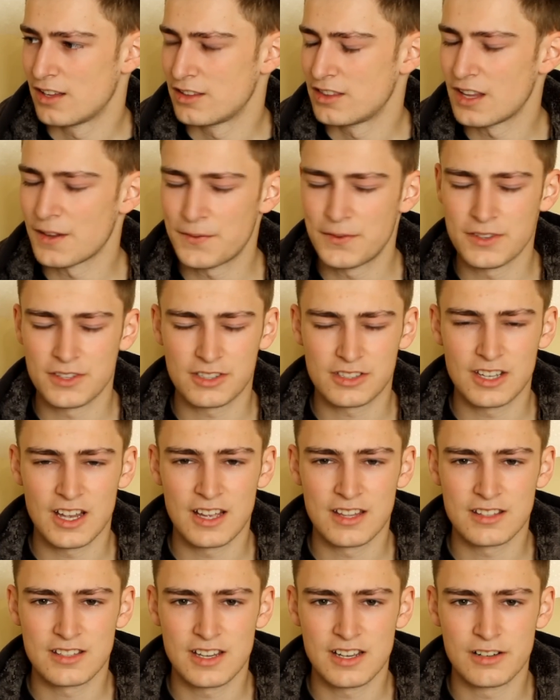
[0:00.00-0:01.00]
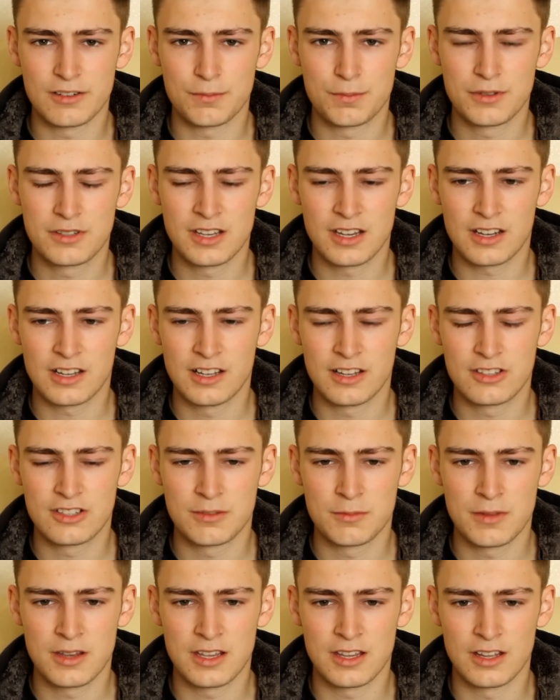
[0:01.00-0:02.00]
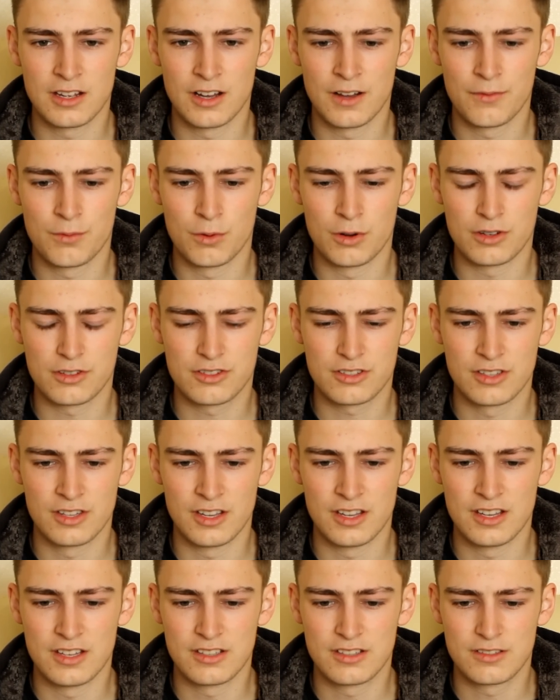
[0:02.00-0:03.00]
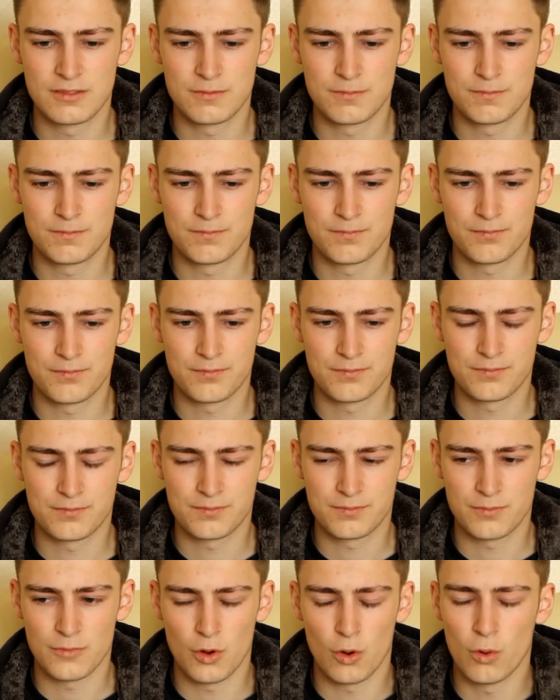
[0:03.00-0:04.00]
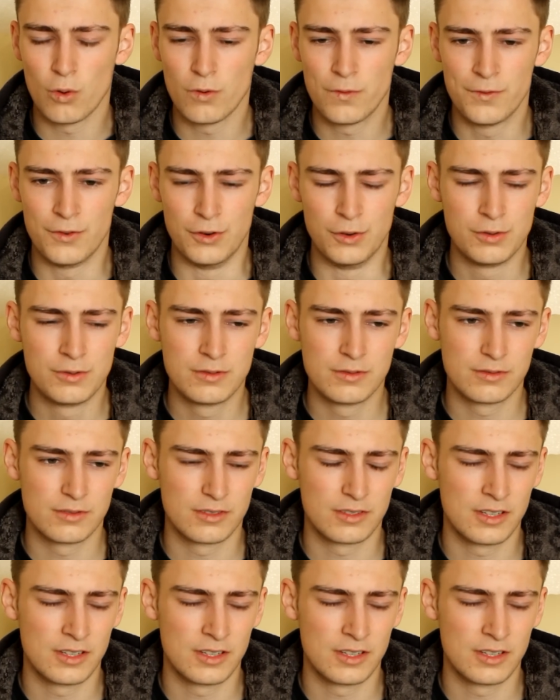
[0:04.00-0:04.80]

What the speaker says: nothing stands out particularly to me that I've watched that is awful.